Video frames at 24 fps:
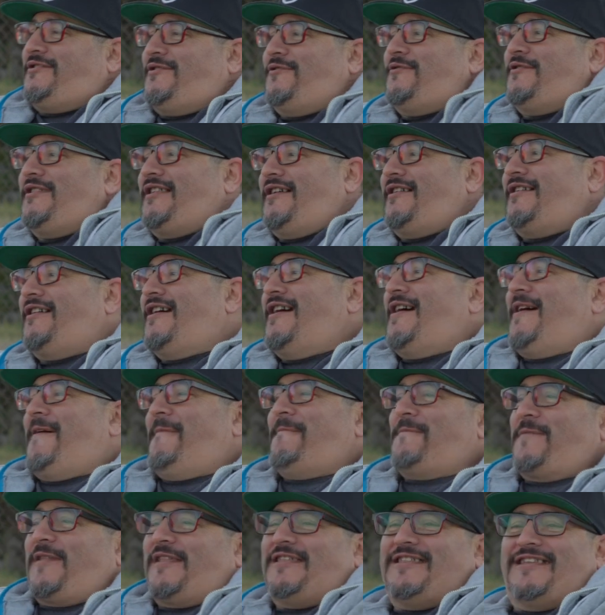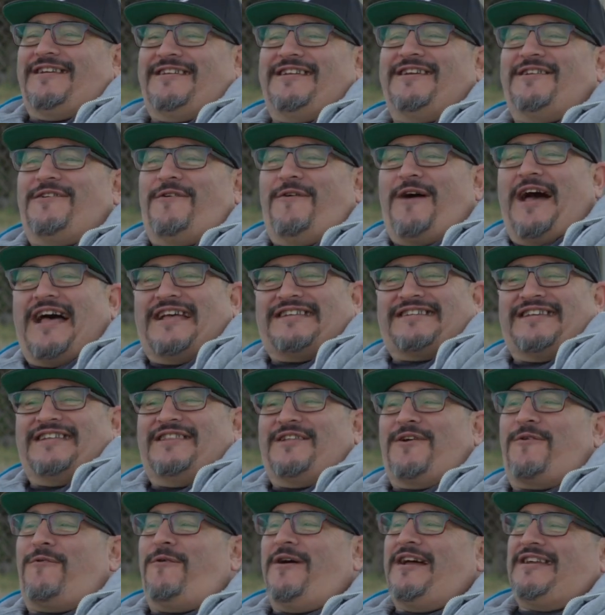doing the, asking
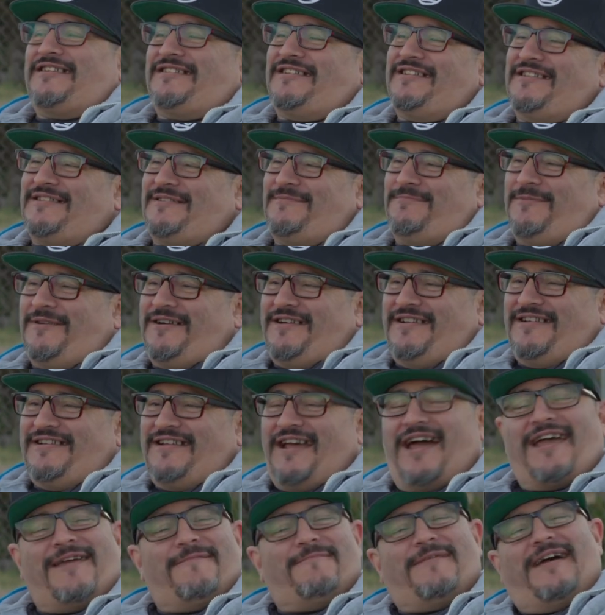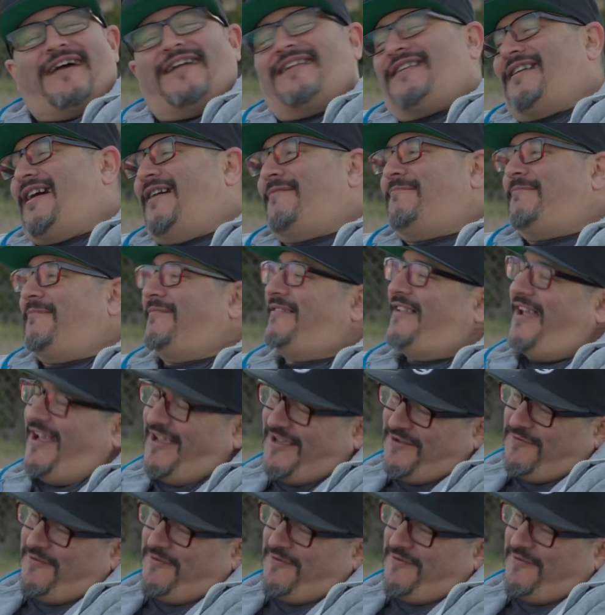the questions. But hey, man, thank you